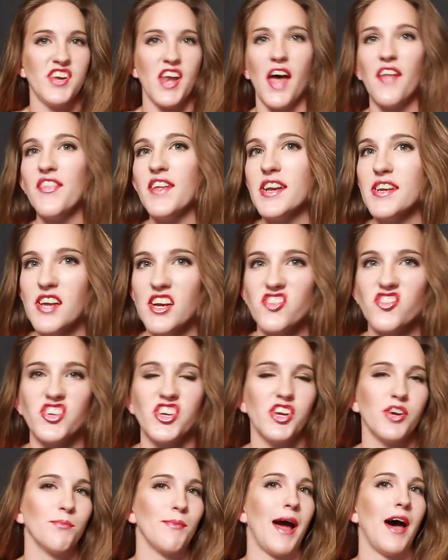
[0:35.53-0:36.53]
nothing
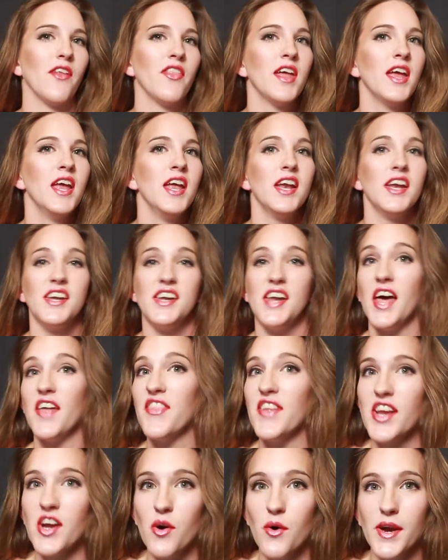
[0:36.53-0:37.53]
touching your mouth,
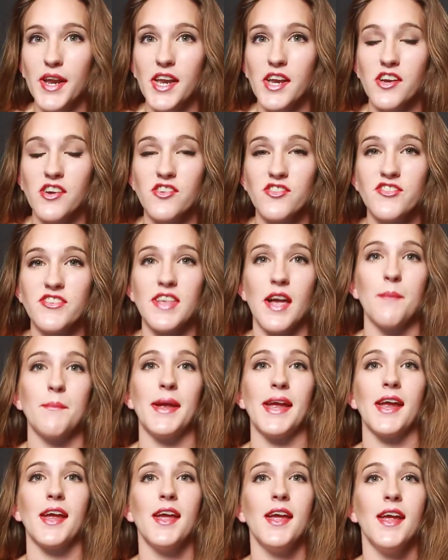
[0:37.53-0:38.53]
nothing going in your
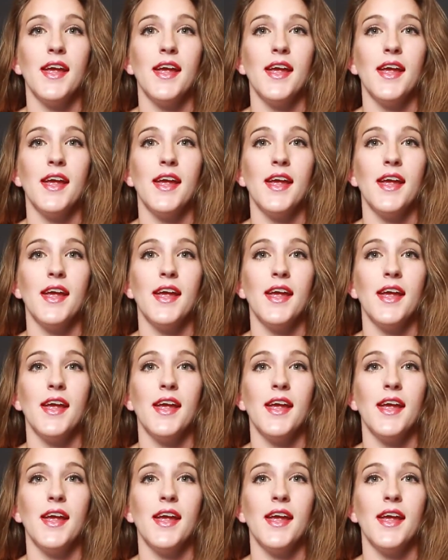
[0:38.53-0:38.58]
stomach.